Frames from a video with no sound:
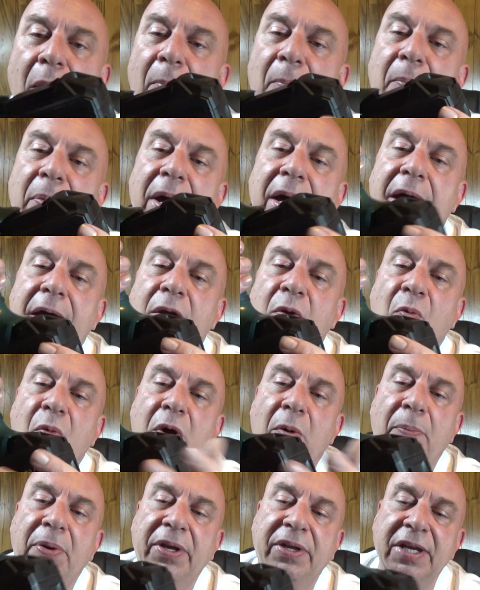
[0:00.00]
but
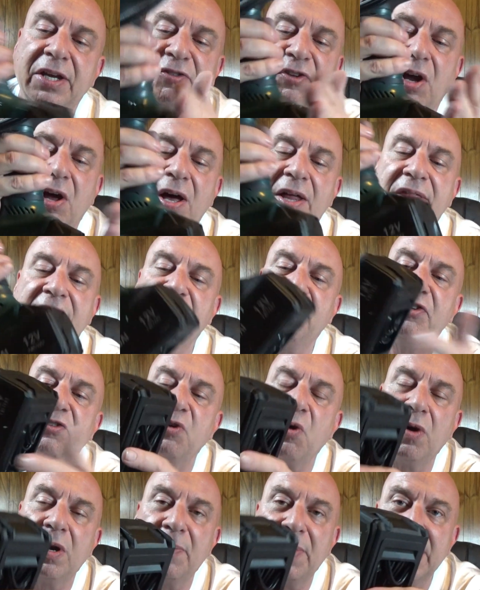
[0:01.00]
we'll put this on. This is
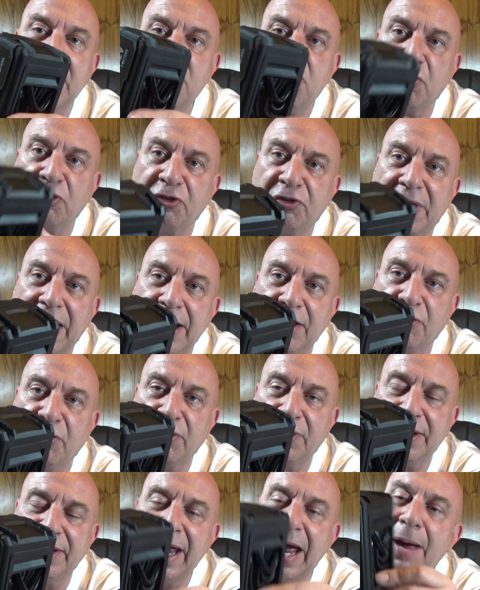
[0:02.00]
going to be your
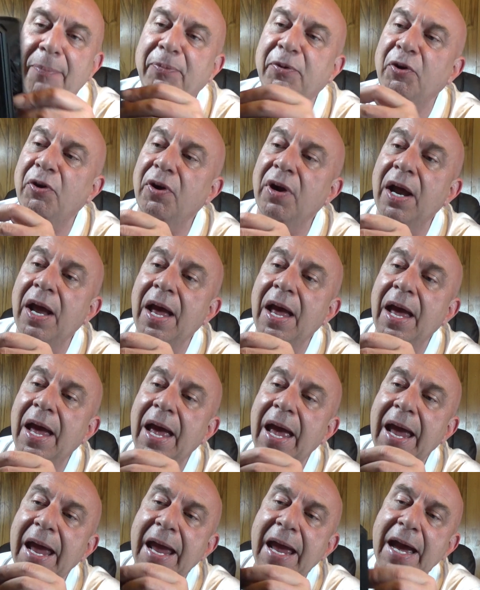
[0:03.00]
standard adapter.
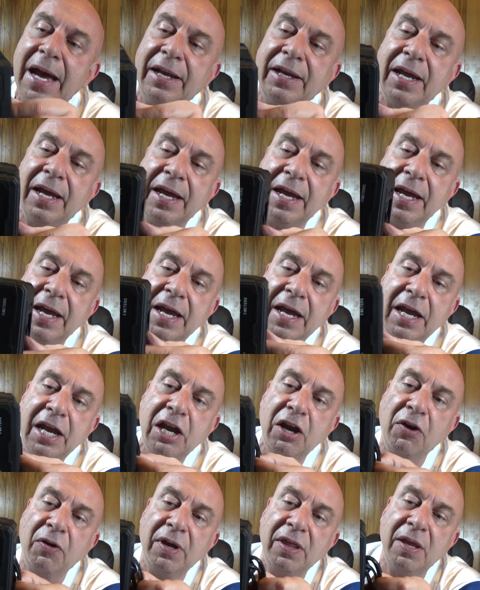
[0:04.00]
And
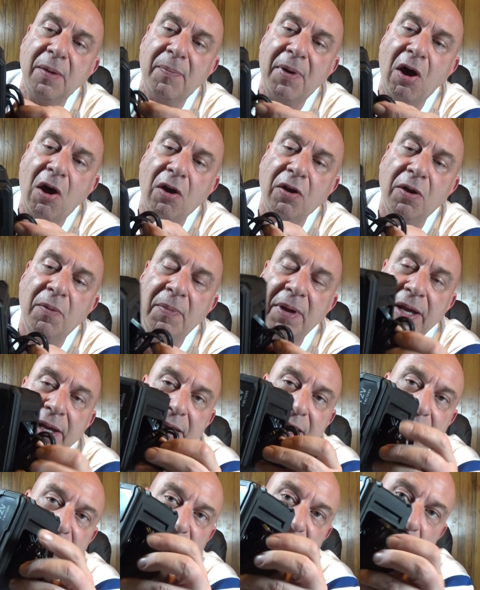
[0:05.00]
here in the bottom
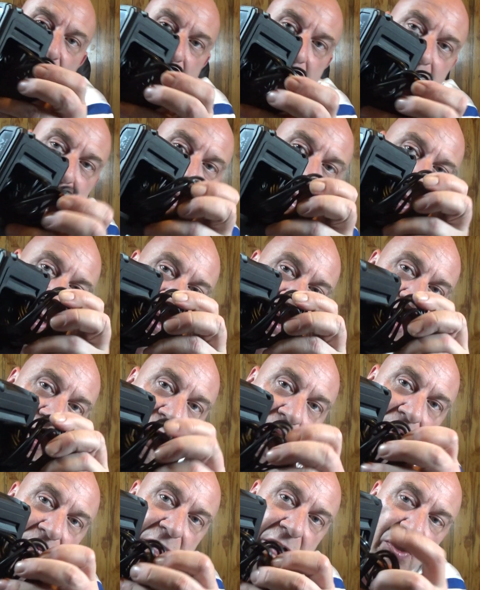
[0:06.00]
is going to be
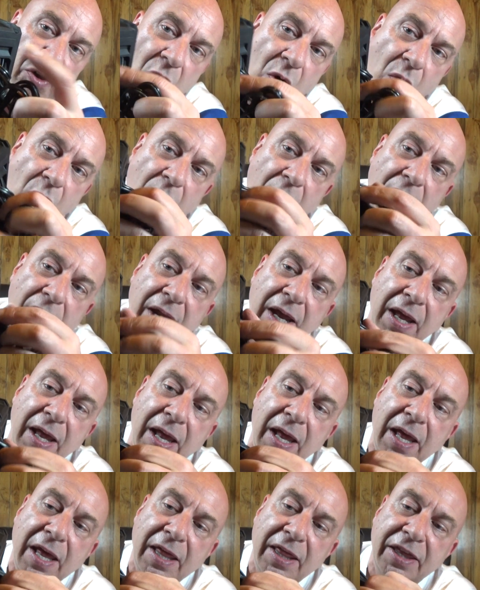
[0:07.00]
all of the cord.
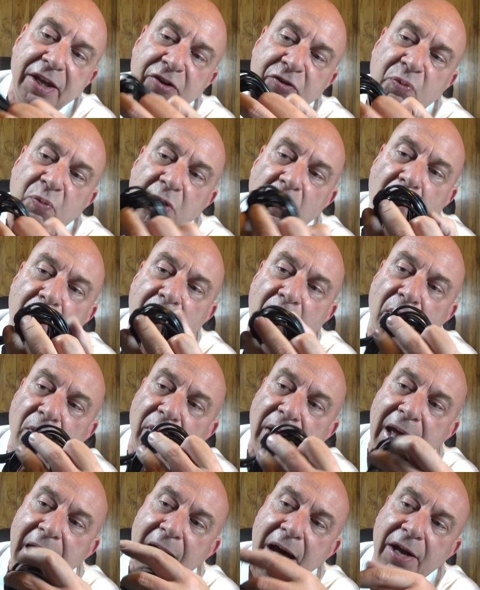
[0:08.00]
This will pull
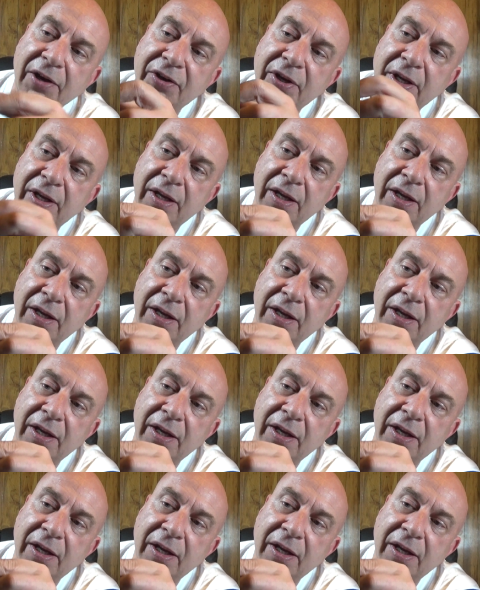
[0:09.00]
out.